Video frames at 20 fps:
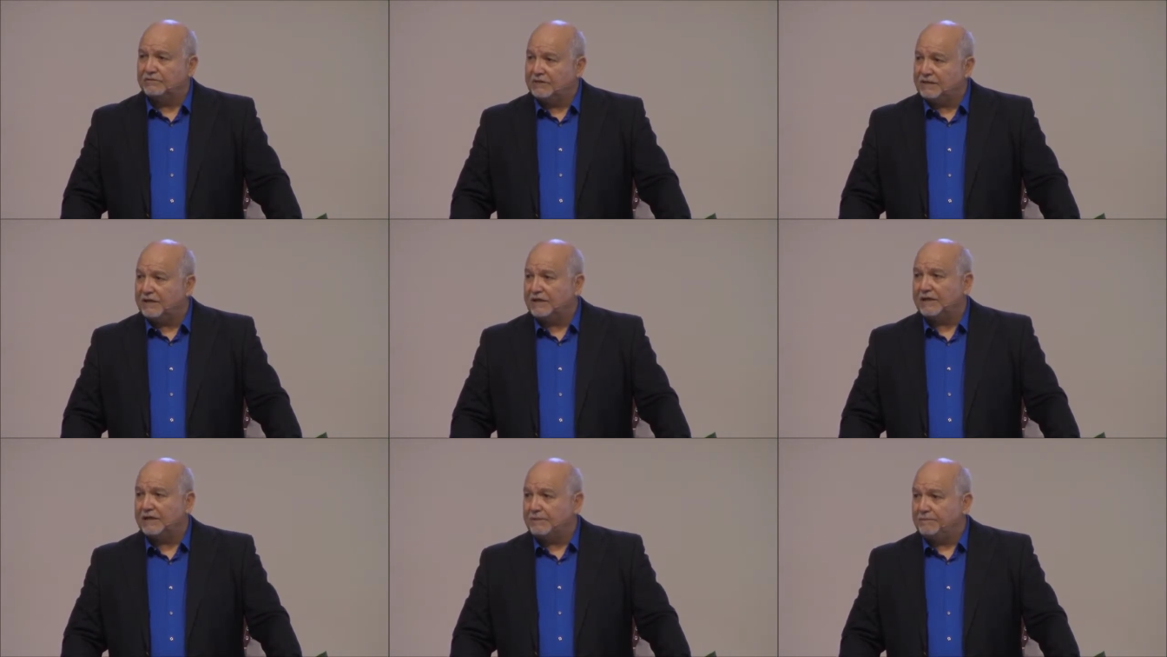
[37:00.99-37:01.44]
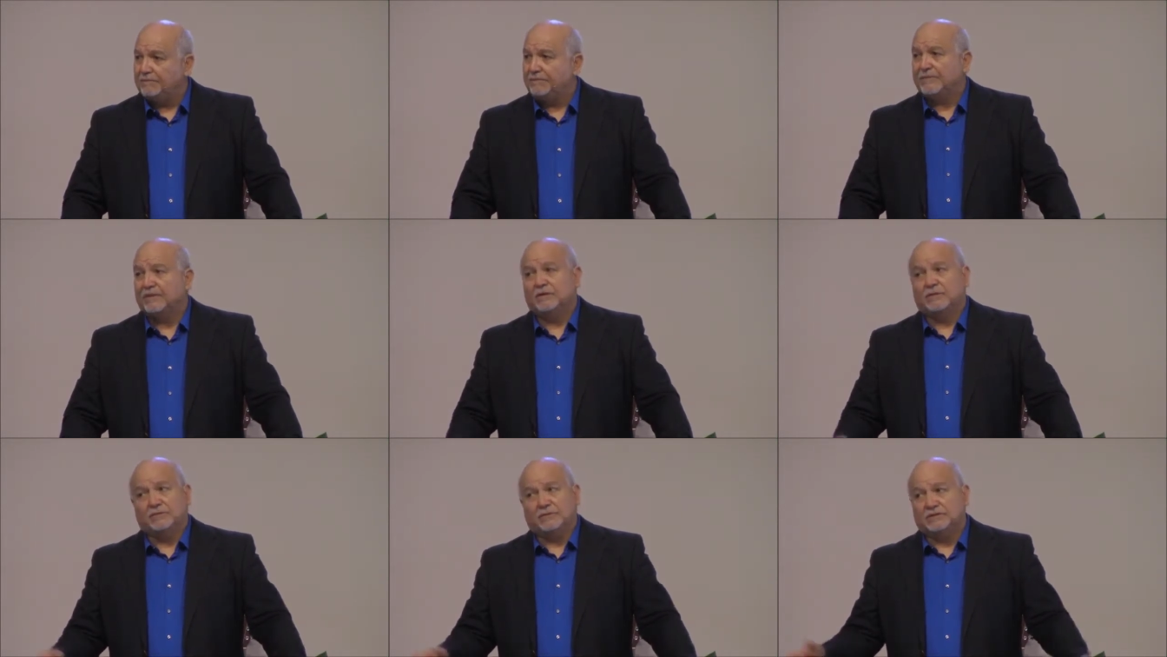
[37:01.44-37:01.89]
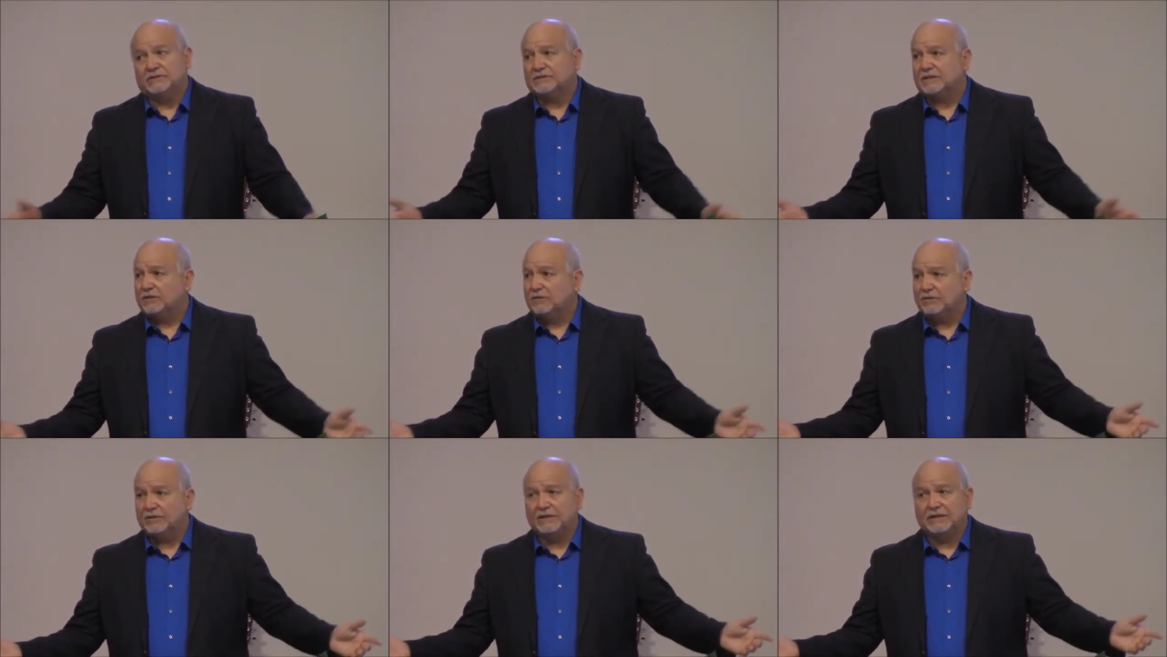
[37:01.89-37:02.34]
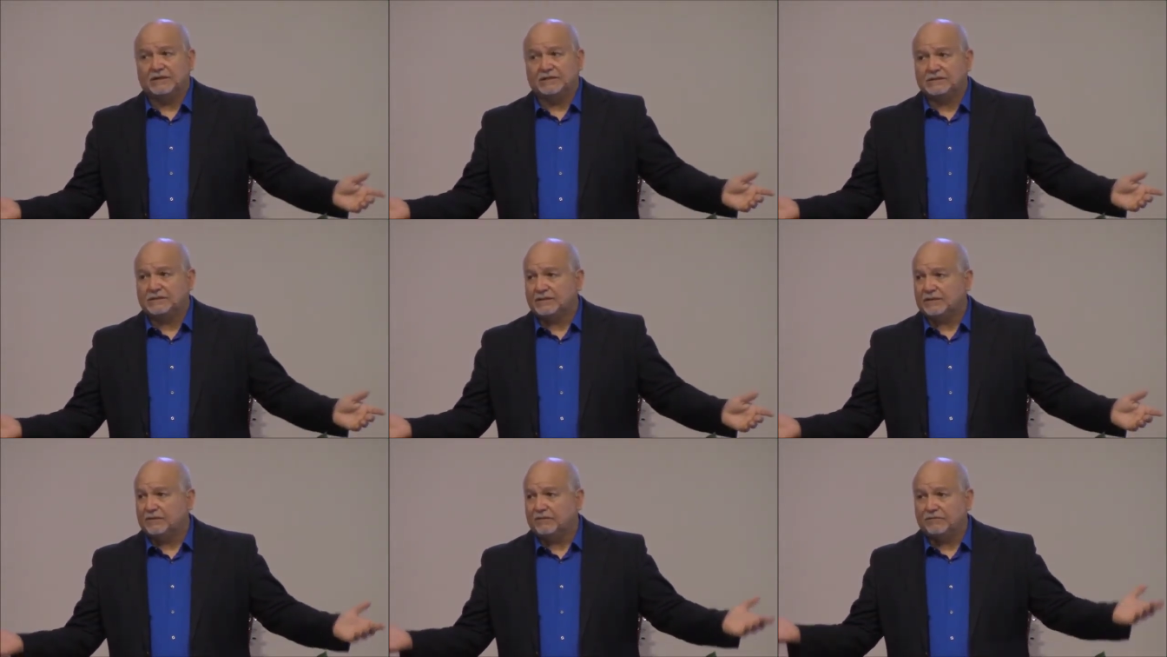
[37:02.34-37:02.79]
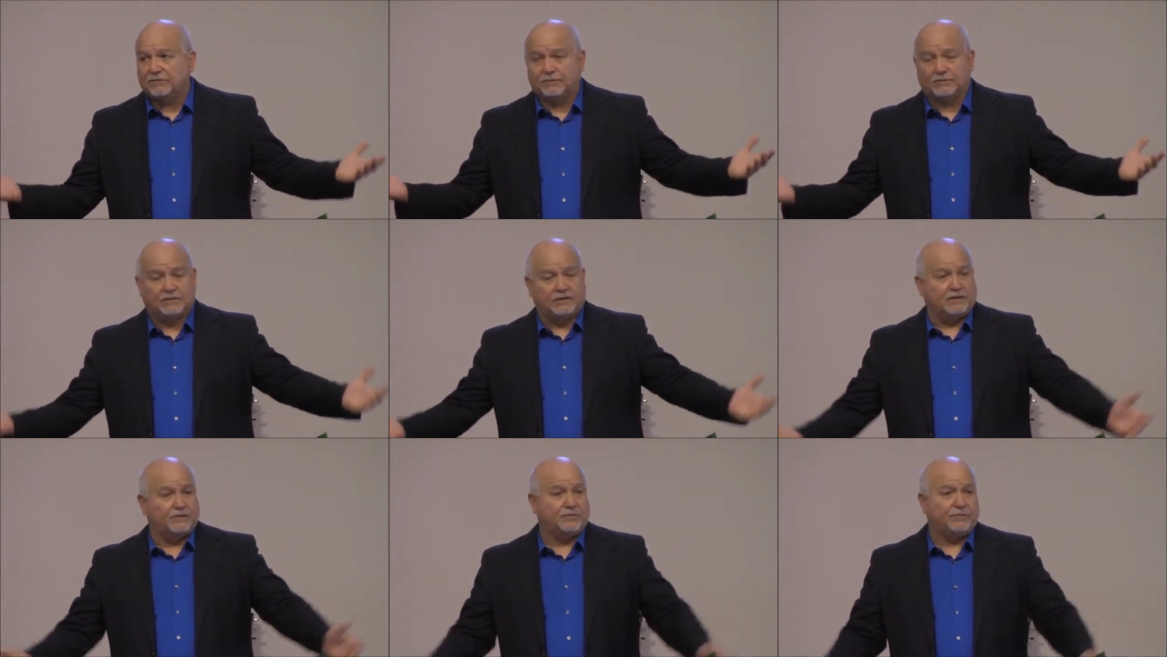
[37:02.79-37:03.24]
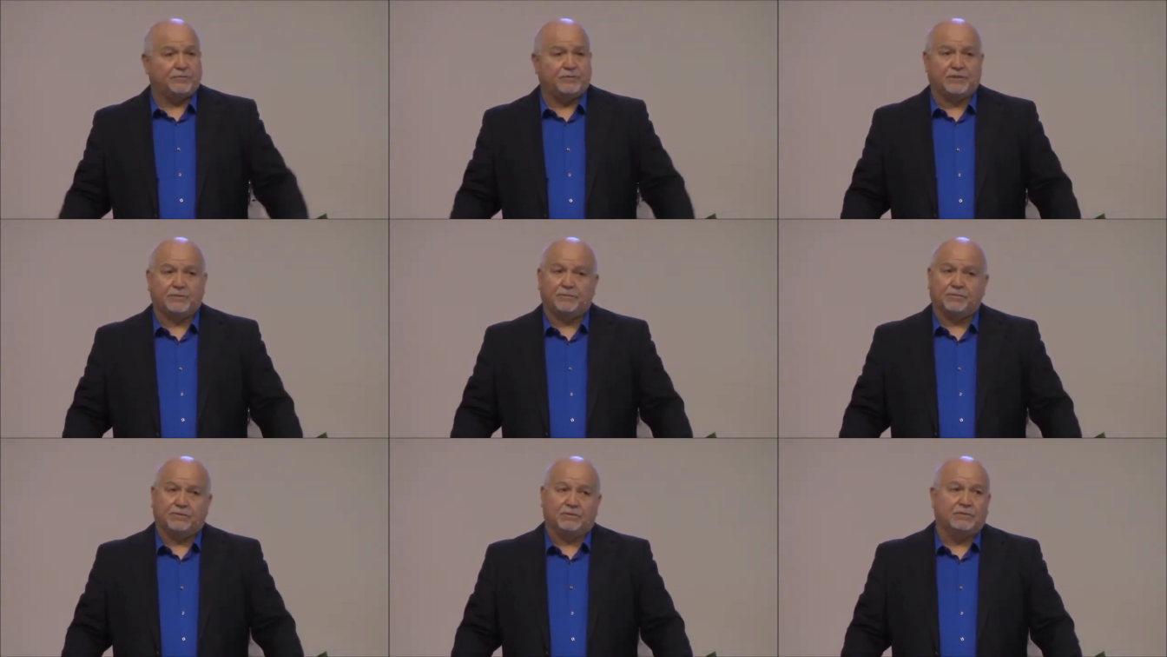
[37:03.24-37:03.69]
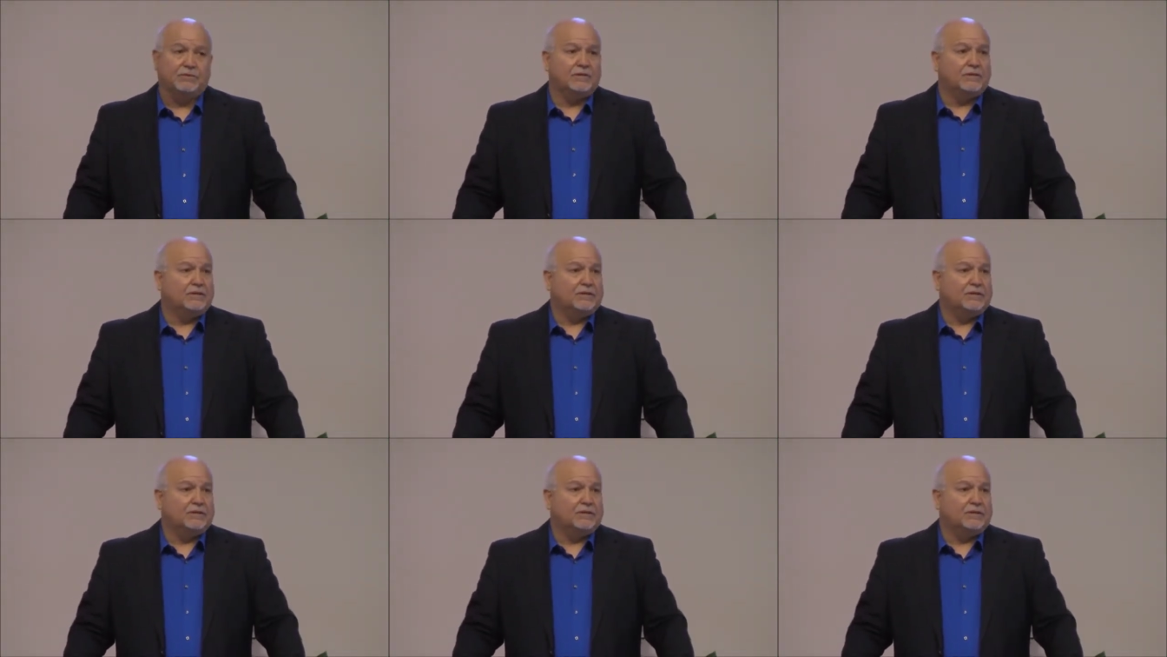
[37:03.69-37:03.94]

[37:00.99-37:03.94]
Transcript: God, we start looking at self or other people,